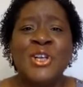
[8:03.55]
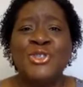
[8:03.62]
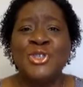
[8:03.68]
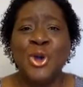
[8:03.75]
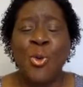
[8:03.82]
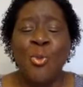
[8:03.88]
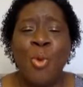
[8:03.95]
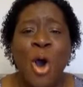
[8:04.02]

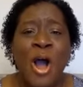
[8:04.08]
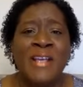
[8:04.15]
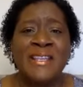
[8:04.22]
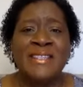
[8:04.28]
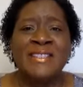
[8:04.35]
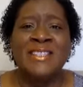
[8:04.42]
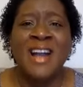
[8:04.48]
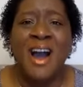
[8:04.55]
to walk
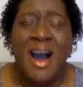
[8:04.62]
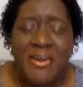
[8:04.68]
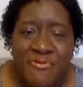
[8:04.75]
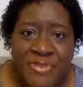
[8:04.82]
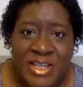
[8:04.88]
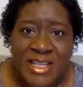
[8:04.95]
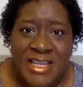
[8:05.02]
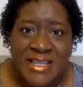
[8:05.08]
in
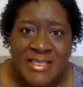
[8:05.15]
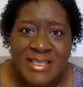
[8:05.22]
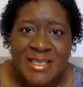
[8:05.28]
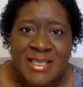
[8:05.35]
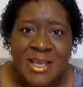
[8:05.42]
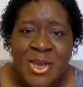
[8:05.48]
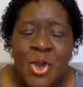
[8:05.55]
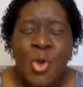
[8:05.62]
confidence.